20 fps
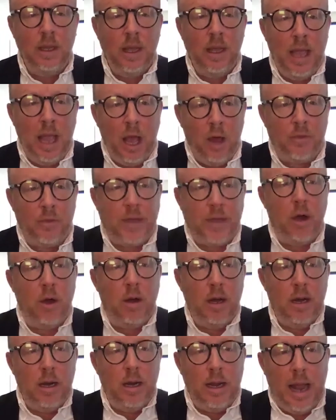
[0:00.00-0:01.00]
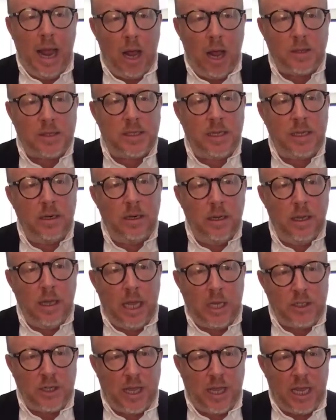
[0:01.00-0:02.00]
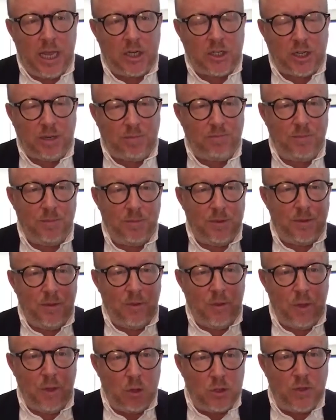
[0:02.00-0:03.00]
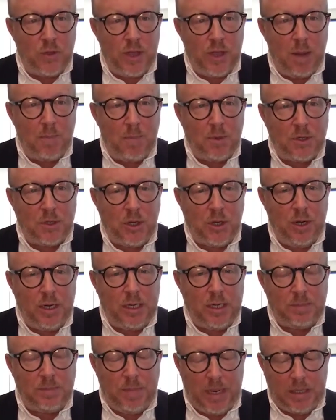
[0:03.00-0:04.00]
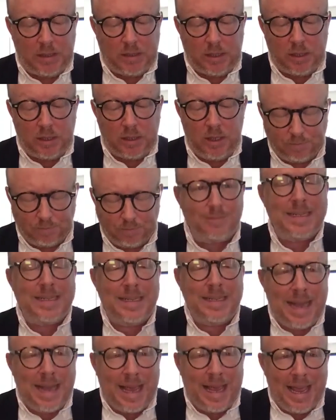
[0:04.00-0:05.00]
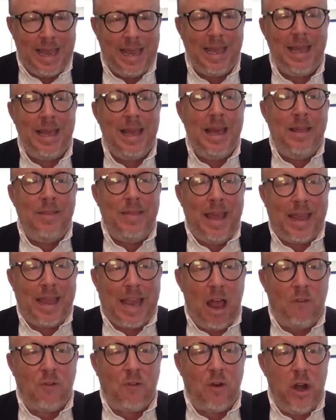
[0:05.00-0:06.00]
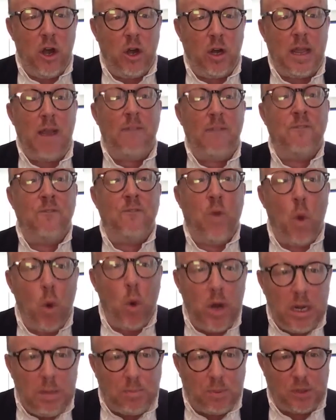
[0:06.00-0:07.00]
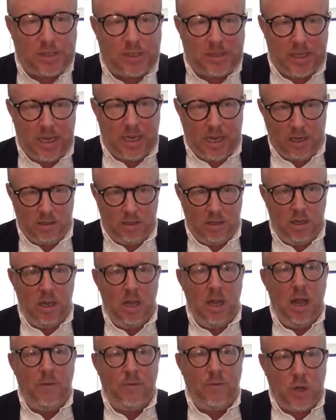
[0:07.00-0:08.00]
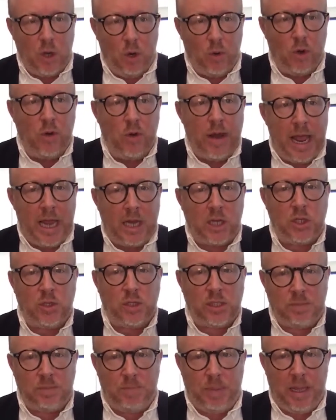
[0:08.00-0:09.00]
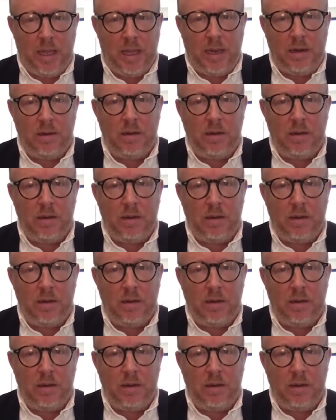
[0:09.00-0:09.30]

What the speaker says: Healthcare, housing, education. Those are the opportunity spaces. Today, they account for nearly 40% of total national spend.